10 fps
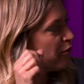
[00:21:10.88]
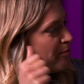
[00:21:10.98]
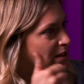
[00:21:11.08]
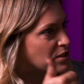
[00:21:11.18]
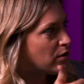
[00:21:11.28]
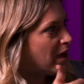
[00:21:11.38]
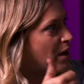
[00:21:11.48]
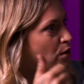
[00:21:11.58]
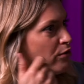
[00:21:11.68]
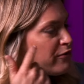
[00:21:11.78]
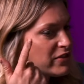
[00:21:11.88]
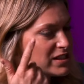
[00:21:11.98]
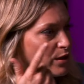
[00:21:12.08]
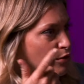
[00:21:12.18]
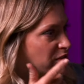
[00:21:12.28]
for mental health,
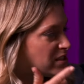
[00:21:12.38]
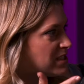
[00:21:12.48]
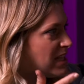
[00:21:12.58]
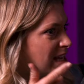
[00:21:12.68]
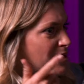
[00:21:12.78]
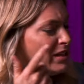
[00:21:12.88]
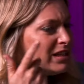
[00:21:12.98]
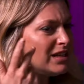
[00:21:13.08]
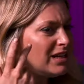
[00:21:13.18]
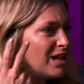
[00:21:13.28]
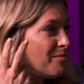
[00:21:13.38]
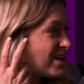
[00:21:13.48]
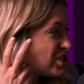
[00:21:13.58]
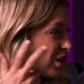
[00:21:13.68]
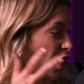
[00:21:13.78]
self-esteem.
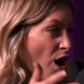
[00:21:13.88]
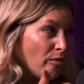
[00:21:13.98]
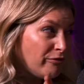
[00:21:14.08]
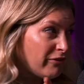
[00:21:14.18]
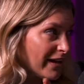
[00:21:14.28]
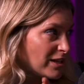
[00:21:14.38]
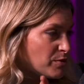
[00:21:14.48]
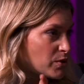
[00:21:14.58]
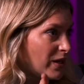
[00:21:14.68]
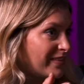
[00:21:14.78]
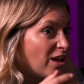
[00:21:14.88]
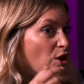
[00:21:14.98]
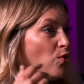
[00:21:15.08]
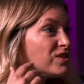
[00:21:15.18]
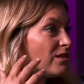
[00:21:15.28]
Imagine the conflict between that.
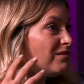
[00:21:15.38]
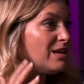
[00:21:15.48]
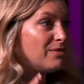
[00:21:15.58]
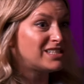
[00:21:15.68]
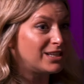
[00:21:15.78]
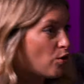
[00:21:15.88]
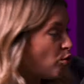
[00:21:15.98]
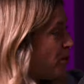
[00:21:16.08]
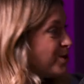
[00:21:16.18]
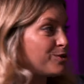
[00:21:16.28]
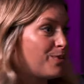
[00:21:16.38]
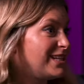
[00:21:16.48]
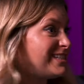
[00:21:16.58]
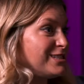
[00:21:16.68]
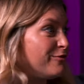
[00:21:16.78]
You're also limiting all
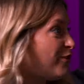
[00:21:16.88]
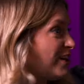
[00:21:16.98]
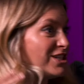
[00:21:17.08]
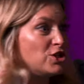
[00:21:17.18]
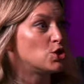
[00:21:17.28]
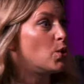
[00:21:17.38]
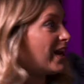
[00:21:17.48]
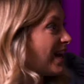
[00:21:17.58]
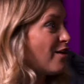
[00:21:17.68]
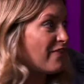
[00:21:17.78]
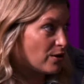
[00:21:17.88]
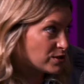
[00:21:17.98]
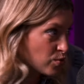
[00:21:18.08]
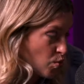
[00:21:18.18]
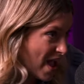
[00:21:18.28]
possibilities at finding joy and love
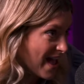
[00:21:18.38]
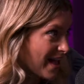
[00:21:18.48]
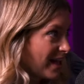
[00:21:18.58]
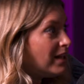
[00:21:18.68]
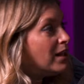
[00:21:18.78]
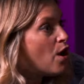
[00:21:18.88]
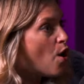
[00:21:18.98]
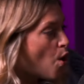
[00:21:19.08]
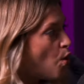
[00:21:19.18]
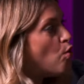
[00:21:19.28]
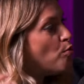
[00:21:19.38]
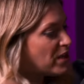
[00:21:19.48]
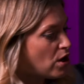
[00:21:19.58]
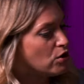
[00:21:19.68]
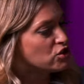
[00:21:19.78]
elsewhere, all
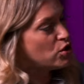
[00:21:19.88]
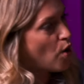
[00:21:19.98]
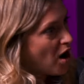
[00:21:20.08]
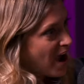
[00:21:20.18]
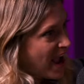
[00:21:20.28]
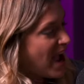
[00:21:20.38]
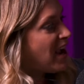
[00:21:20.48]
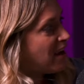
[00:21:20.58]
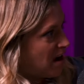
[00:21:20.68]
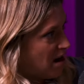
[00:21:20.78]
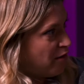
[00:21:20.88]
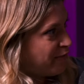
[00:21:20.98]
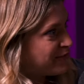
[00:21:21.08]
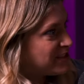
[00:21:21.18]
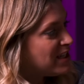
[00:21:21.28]
because you are
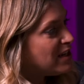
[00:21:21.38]
handcuffed